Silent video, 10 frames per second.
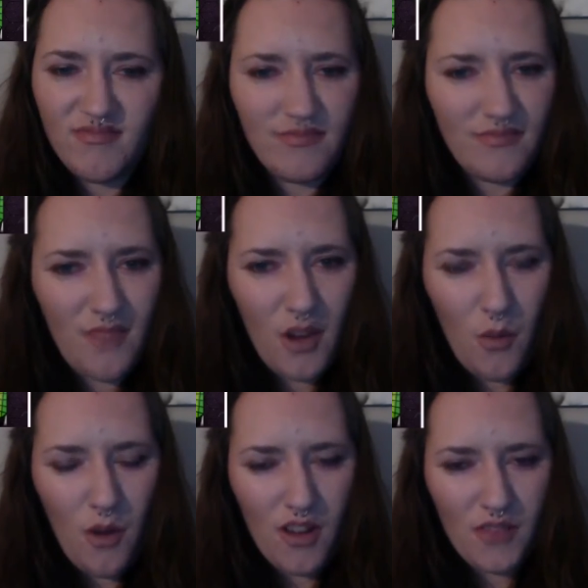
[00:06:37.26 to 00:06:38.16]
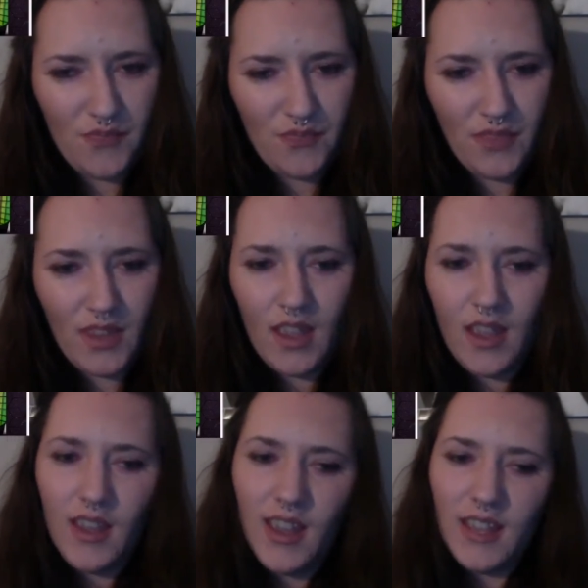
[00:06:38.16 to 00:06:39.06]
Oh well.
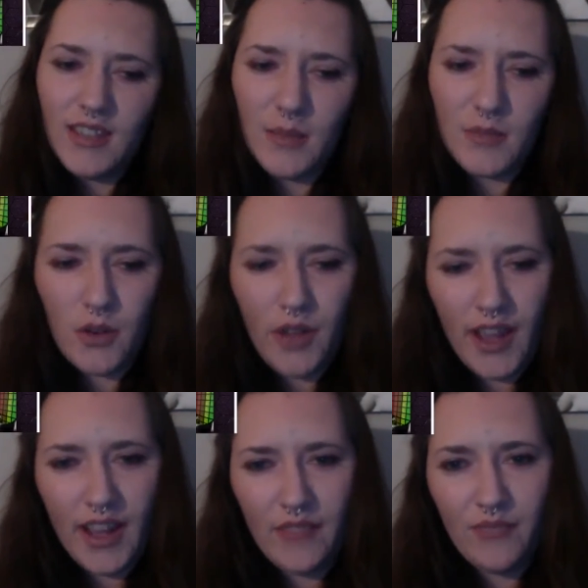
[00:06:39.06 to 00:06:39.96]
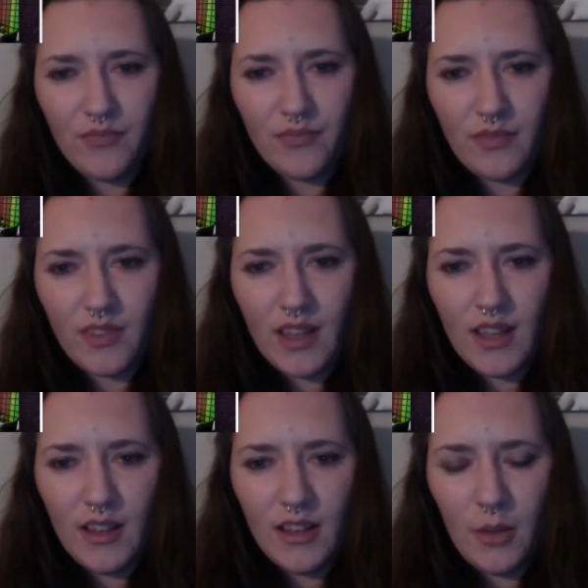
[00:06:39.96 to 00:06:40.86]
He seems okay.
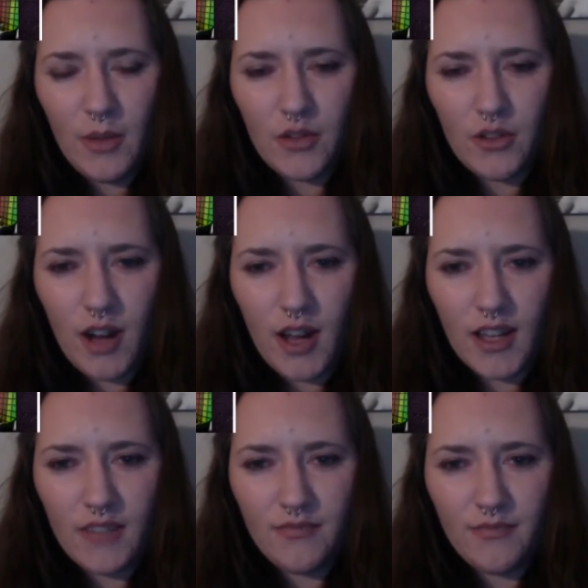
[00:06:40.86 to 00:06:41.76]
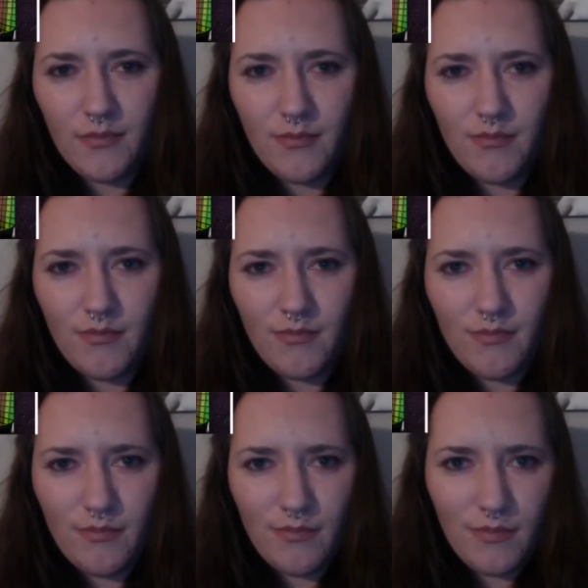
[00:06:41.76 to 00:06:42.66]
A little bit dry.
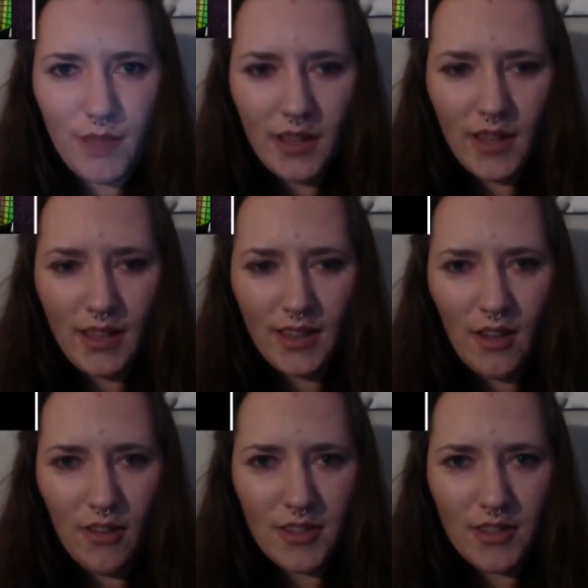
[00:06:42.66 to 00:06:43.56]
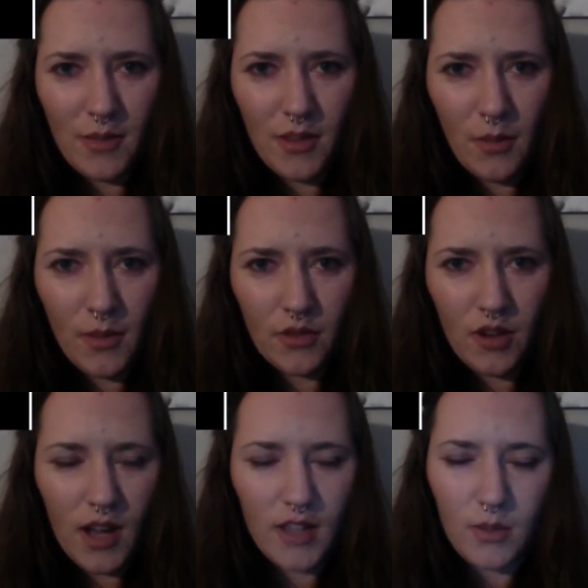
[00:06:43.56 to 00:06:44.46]
But, like, they all seem a little bit
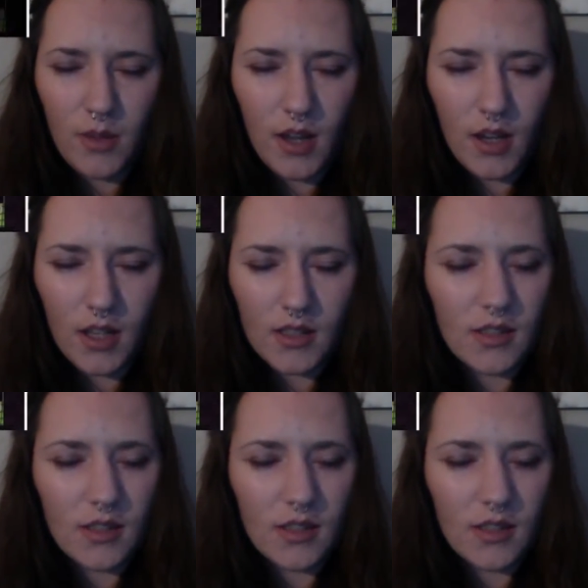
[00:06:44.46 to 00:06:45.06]
dry, to be honest.